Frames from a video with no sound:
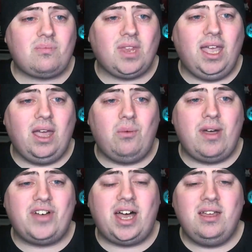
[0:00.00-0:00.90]
uh,
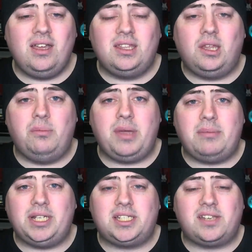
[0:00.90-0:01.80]
whether they'll be
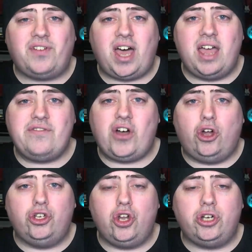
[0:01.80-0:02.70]
able to survive
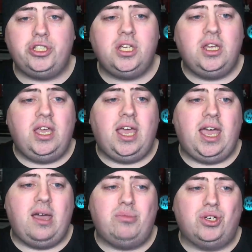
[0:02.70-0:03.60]
or not,
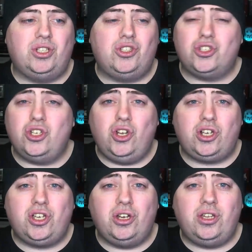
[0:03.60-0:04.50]
uh, but it doesn't
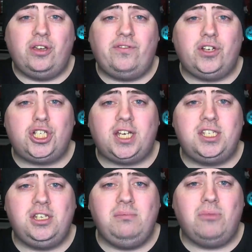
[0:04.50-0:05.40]
look good for
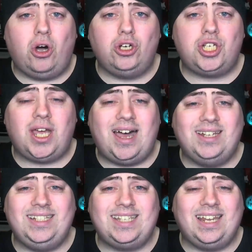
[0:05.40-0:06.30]
Jesse Marsh and
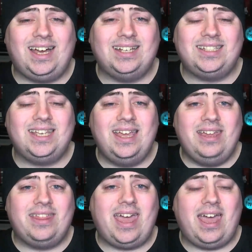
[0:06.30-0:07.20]
his lads
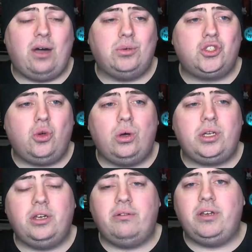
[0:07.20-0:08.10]
there. I was
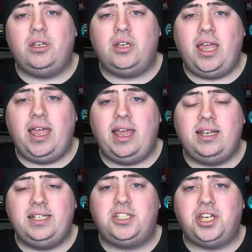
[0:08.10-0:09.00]
talking to an uh,
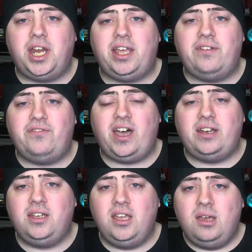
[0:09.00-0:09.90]
Leeds United
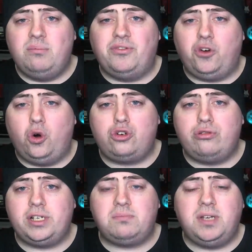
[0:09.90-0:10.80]
fan before
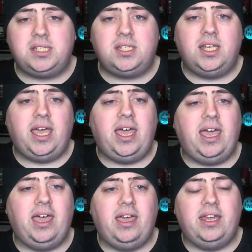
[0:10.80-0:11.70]
Christmas
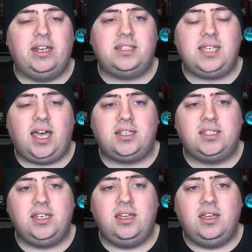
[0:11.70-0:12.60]
uh, in a
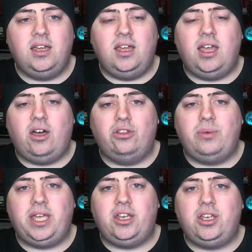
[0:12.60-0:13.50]
taxi uh, on the
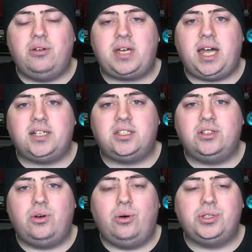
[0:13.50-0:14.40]
way to Newcastle,
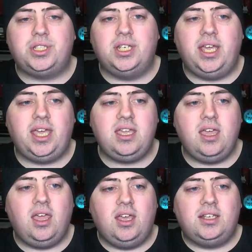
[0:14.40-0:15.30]
of course, and he
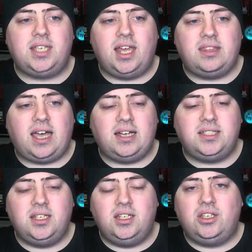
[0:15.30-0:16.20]
said that,
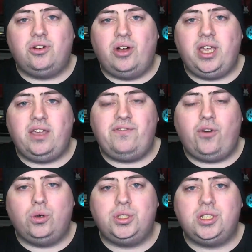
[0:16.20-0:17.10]
you know, he
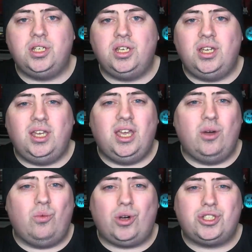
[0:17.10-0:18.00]
thought
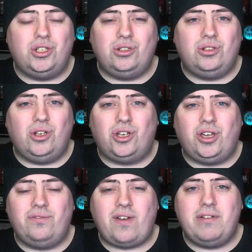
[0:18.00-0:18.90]
it wasn't
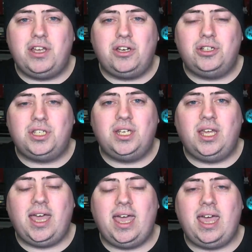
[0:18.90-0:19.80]
looking very good,
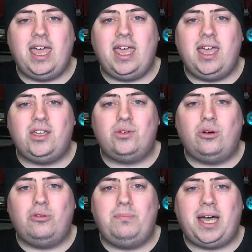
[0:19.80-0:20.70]
uh, you
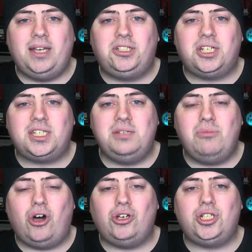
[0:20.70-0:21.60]
know, by Jesse
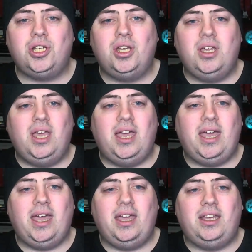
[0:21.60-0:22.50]
Marsh. Uh,
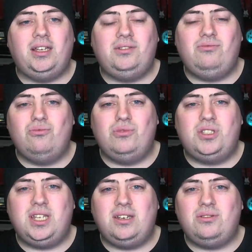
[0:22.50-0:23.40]
he
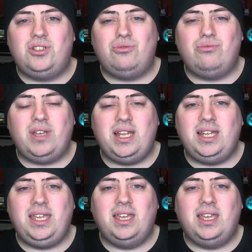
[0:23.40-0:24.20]
didn't really